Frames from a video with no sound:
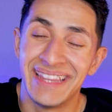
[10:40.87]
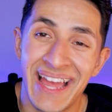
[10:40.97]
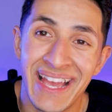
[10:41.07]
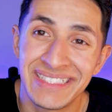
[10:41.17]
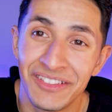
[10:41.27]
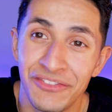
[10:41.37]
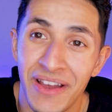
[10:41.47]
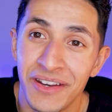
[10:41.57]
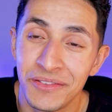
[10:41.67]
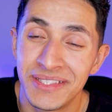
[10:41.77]
Last and
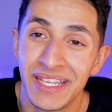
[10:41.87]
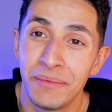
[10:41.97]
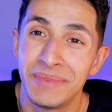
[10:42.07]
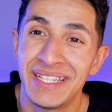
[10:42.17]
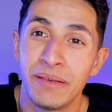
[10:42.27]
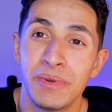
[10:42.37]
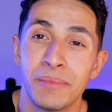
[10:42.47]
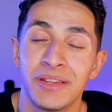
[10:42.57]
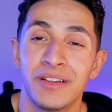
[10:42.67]
final tip, tip number